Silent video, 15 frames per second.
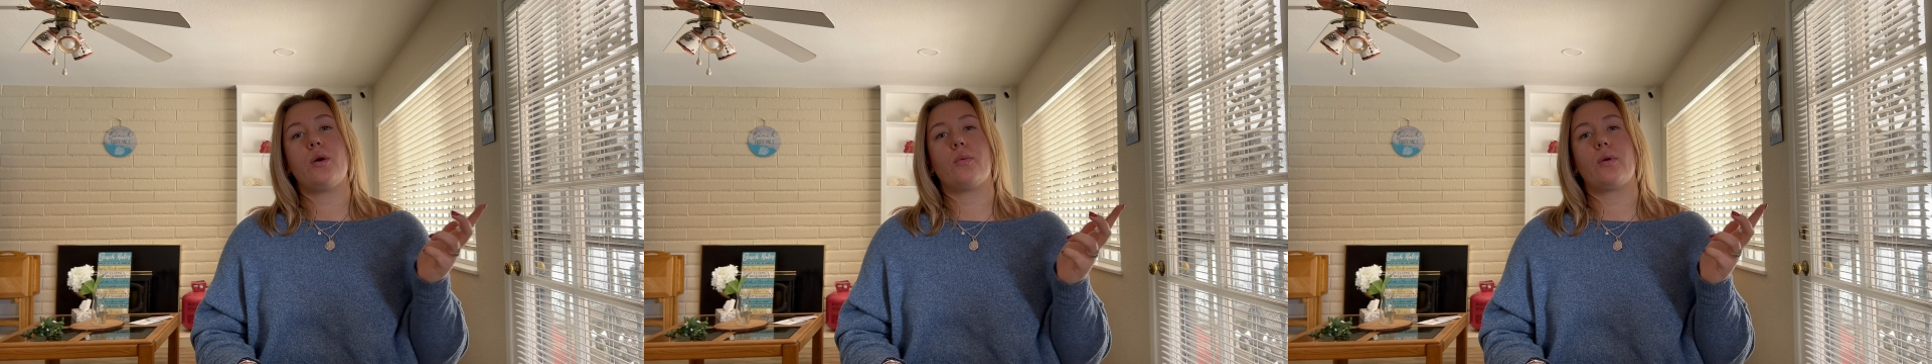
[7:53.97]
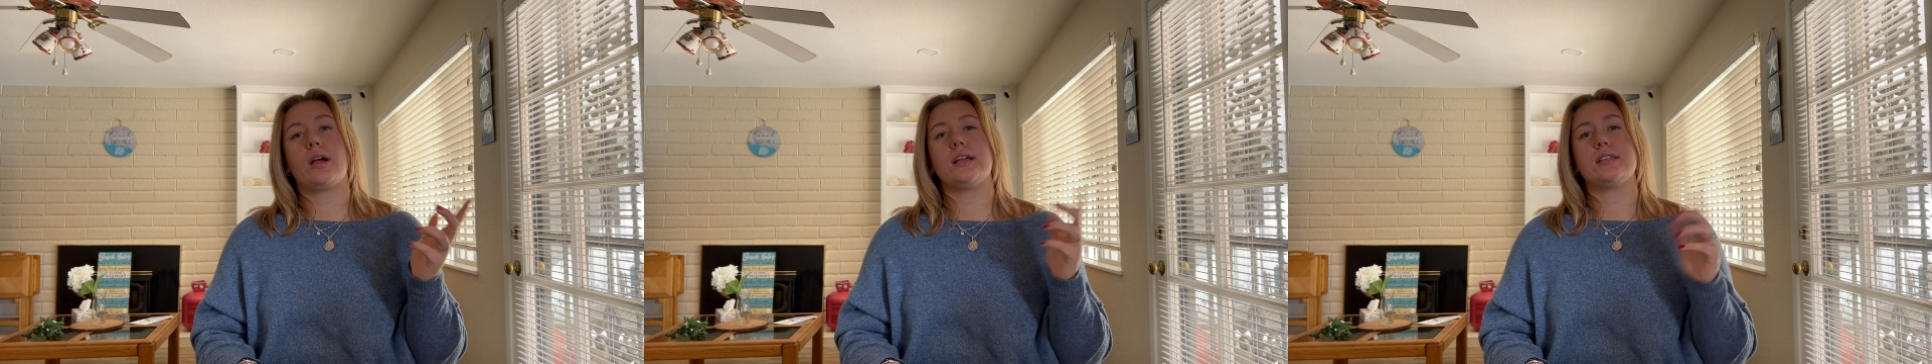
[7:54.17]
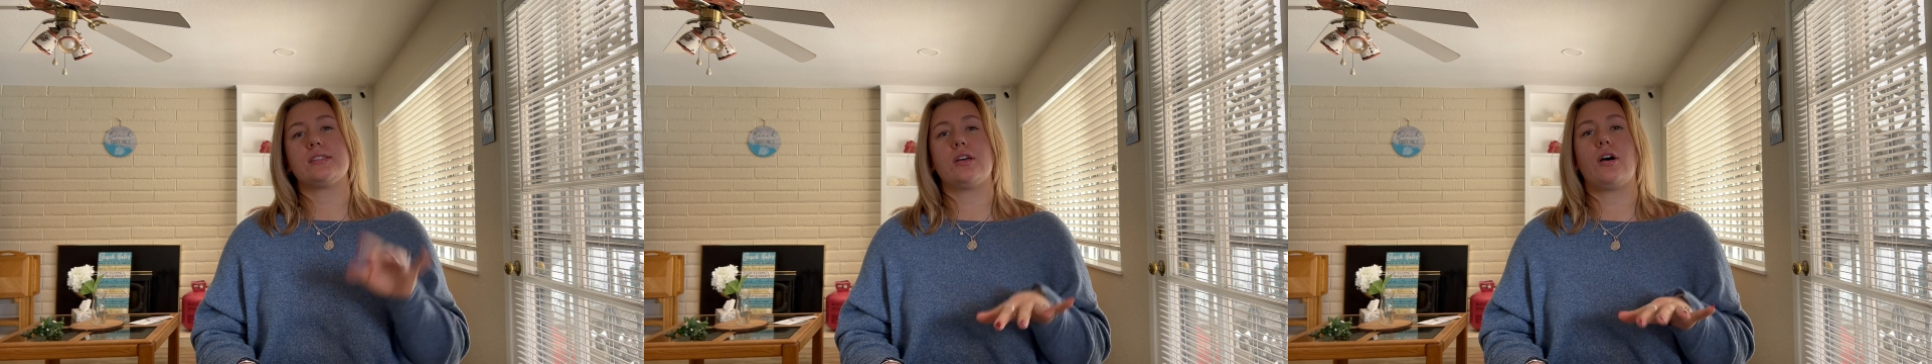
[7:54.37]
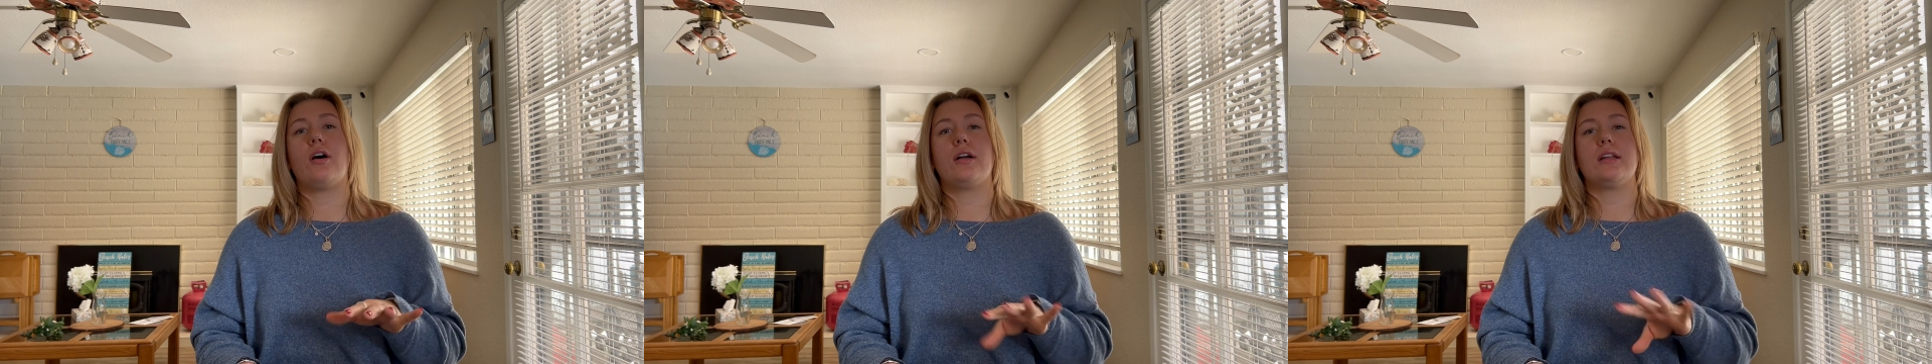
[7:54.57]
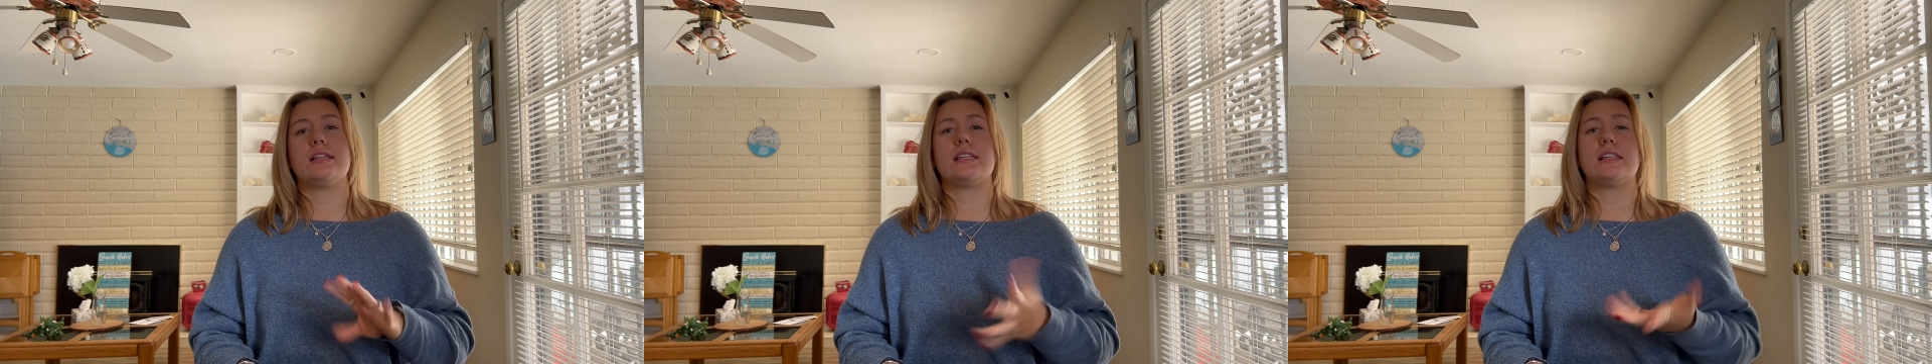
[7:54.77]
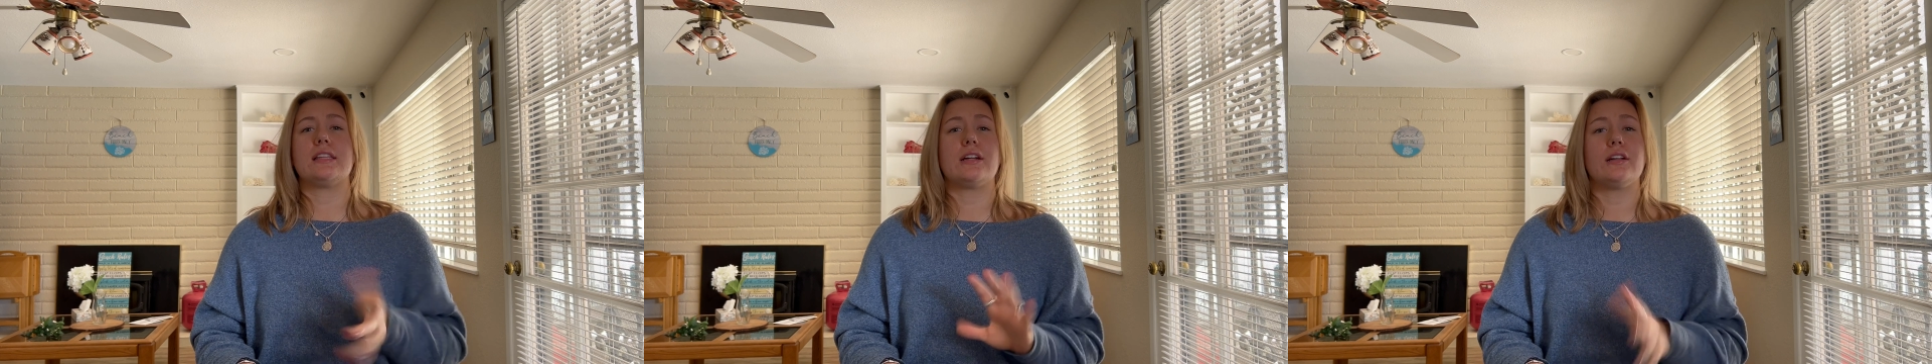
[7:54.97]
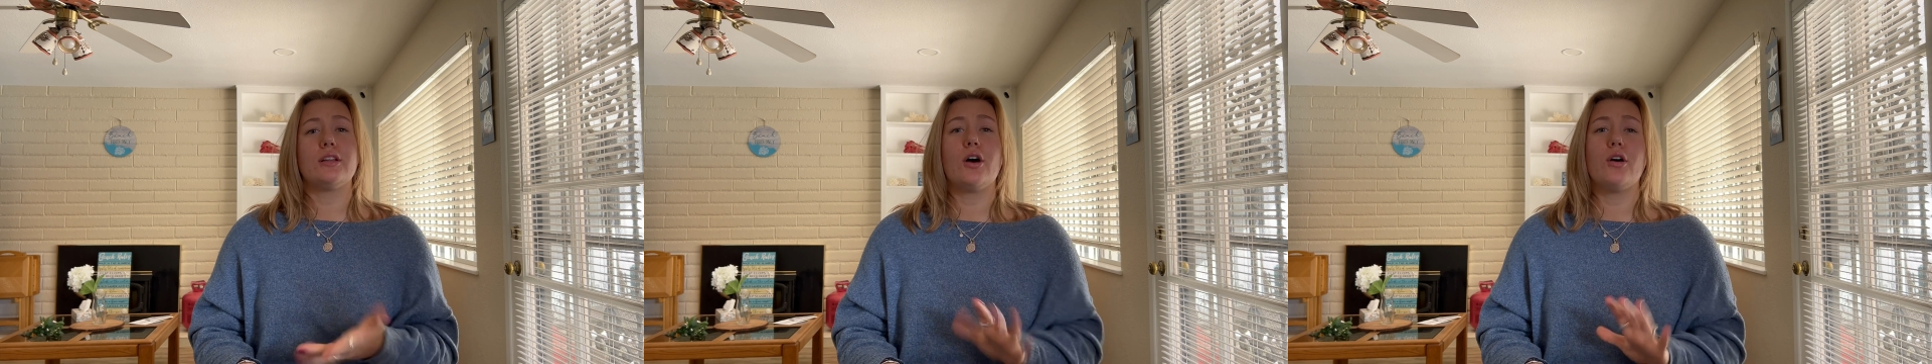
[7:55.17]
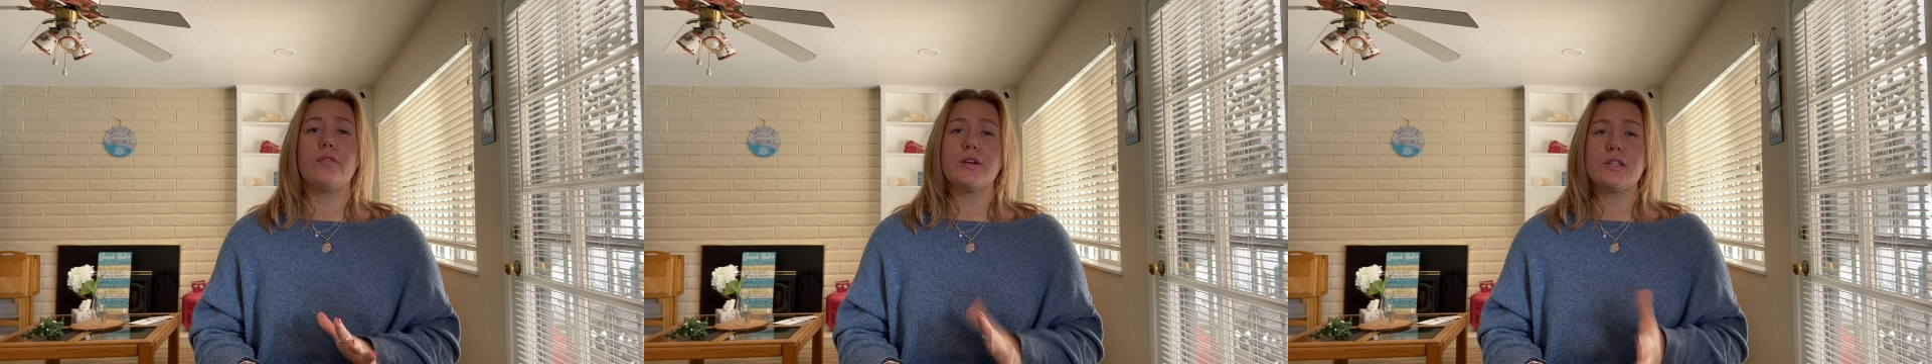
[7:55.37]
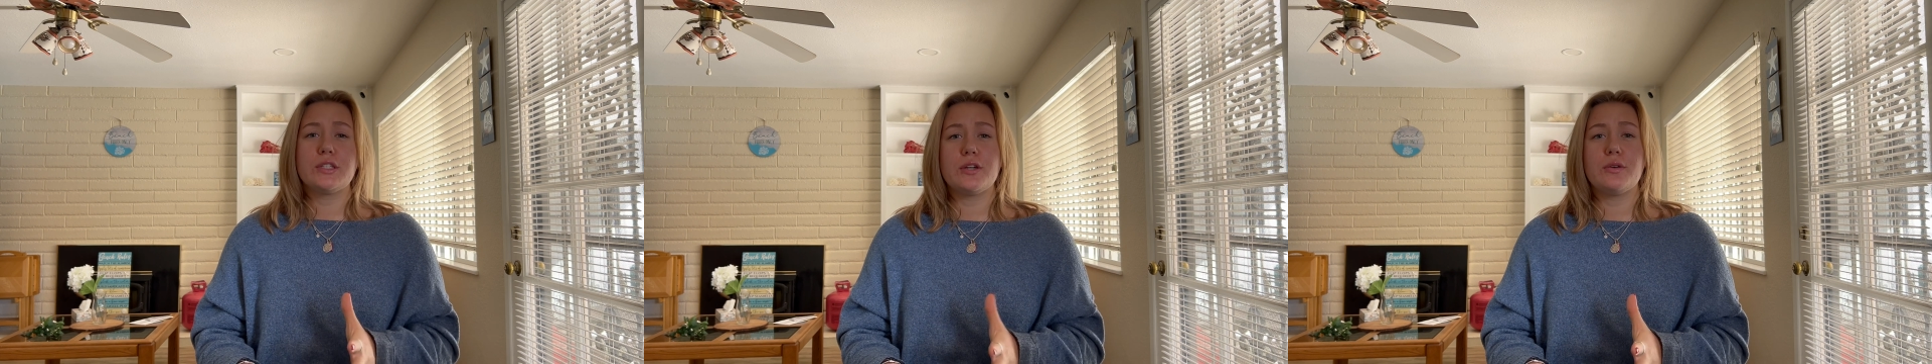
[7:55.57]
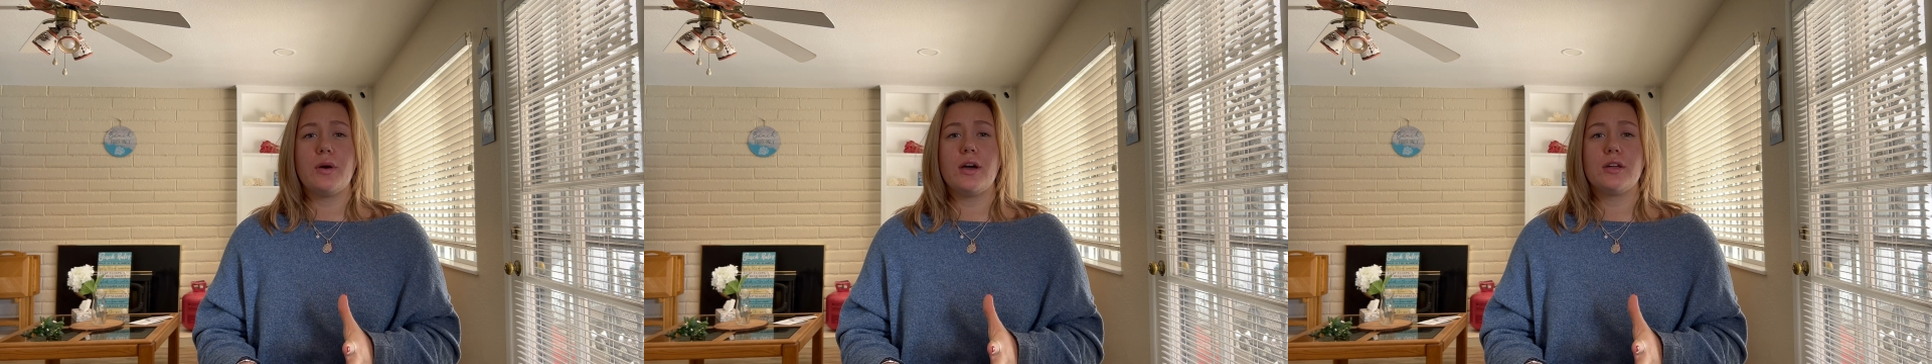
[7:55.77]
whereas Zahn is a little over
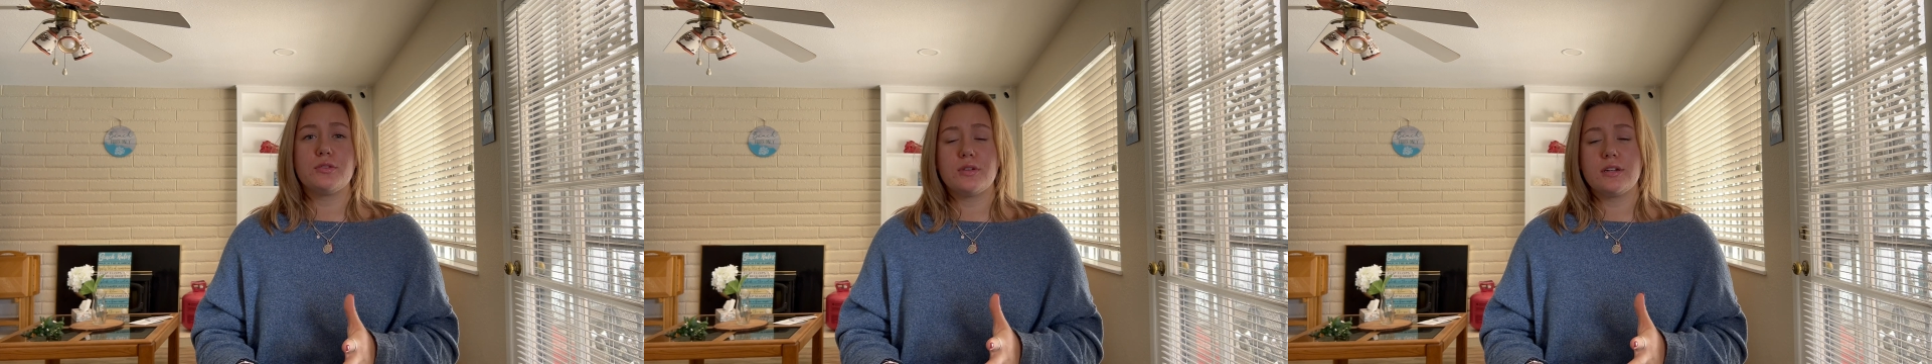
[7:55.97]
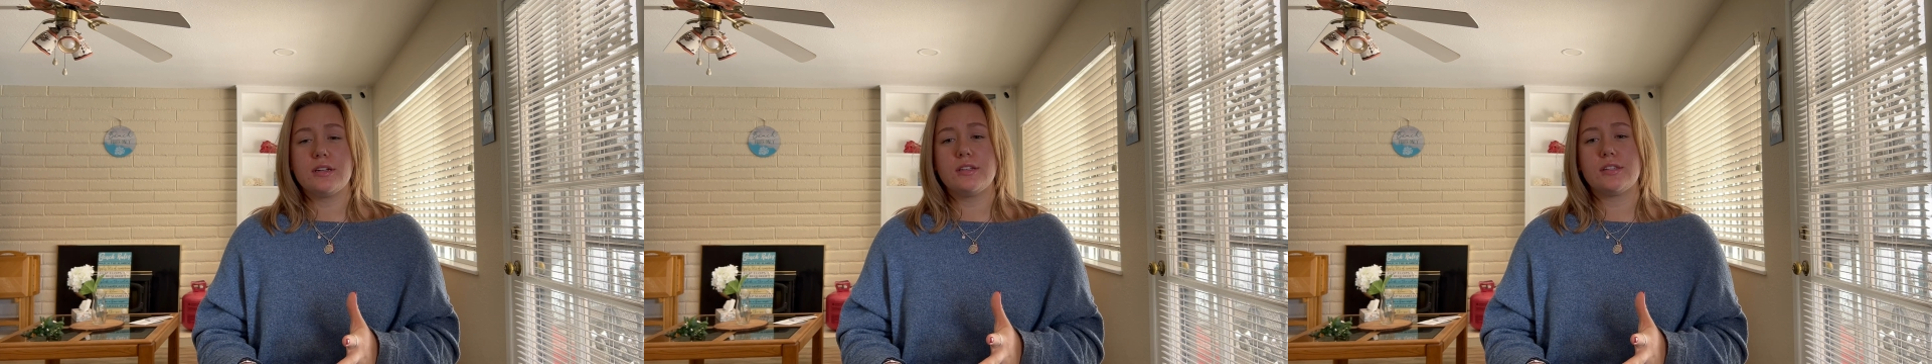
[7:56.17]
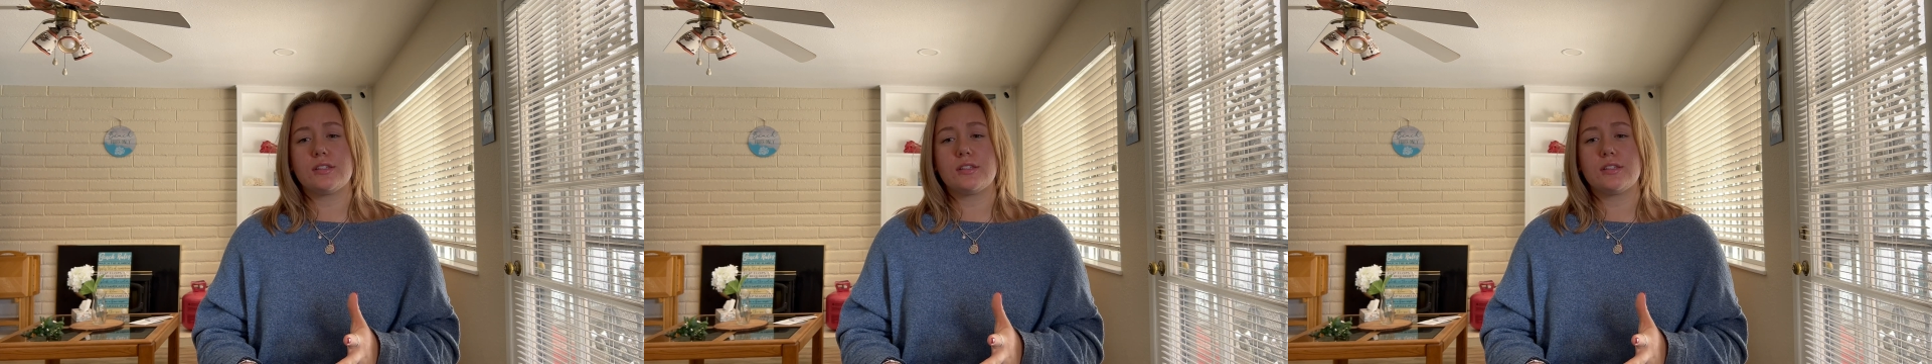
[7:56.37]
200.